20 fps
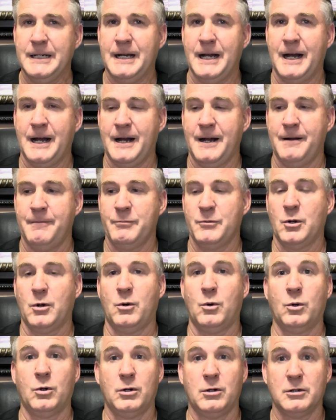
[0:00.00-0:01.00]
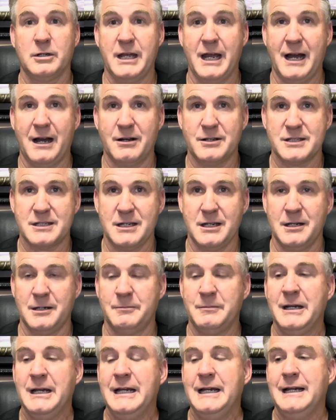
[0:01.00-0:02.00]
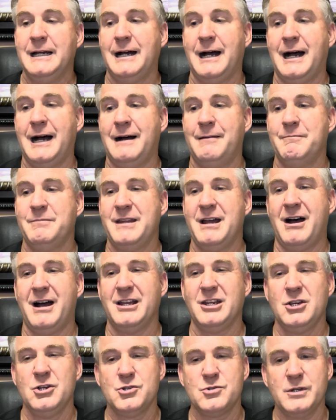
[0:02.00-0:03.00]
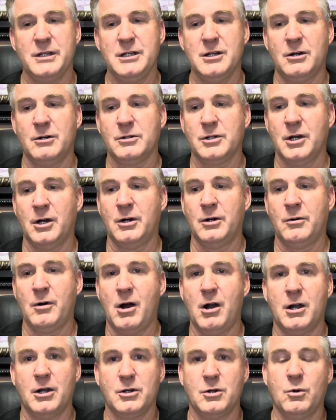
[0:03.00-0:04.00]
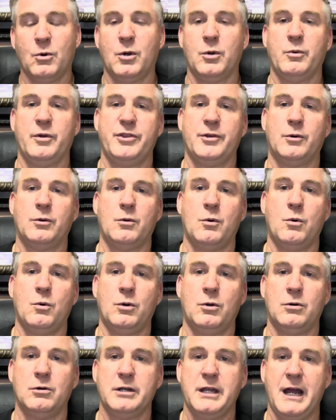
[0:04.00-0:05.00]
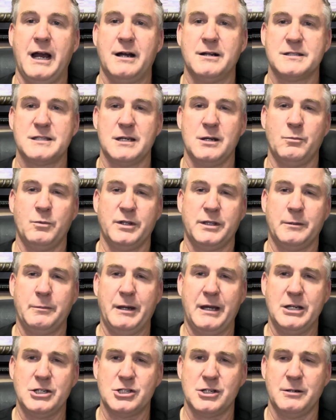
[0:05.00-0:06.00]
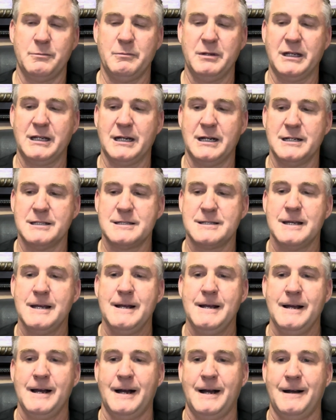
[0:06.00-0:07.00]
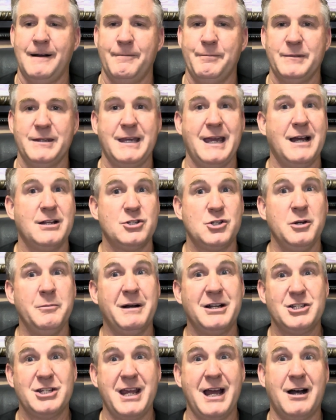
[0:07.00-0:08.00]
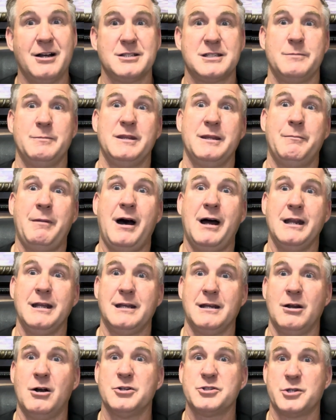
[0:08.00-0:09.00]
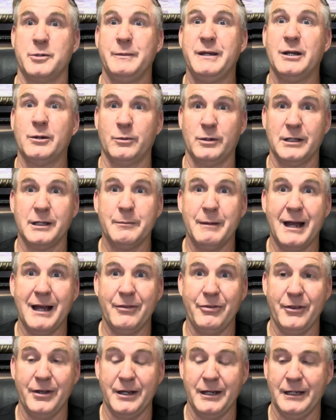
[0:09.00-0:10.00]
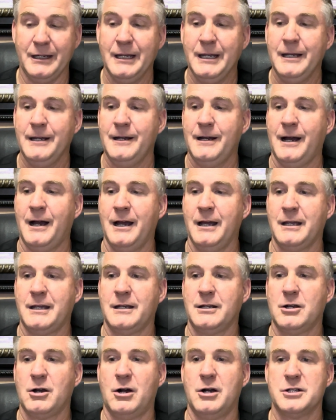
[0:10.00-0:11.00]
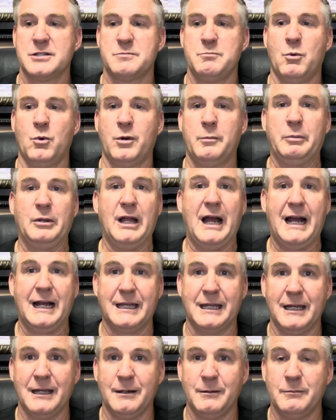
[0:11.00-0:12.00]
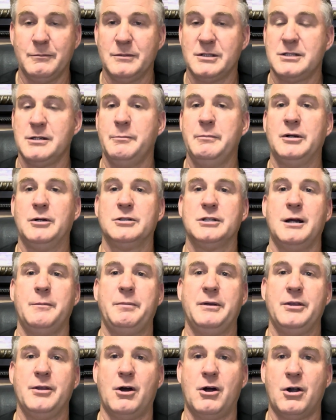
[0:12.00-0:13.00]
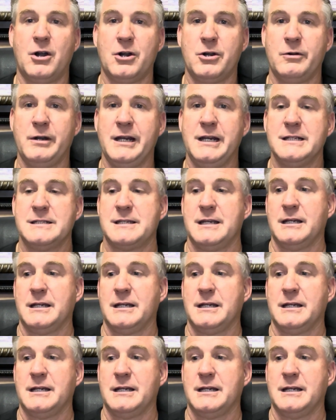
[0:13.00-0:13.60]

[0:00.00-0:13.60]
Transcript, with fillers: Um, oral calcium. Um, now, I usually don't go hardcore with oral calcium with a patient because um, too much calcium in the body can also be a really bad thing. Uh, it can cause more plaquing to build up in the arteries.